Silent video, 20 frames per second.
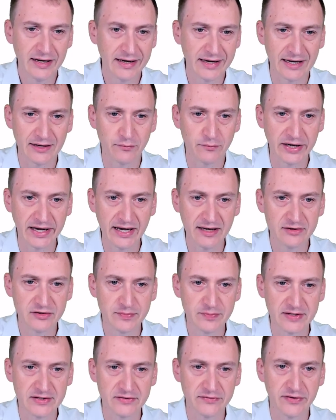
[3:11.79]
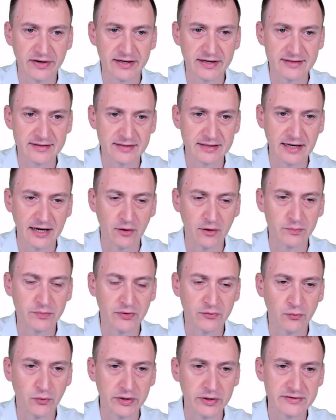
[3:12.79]
Again, we can't specify this account,
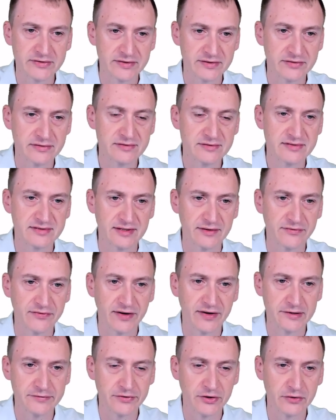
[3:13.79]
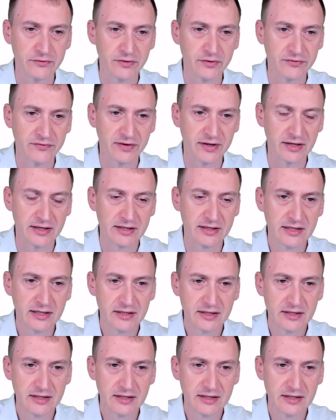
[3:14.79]
but what is this SID 500 thing?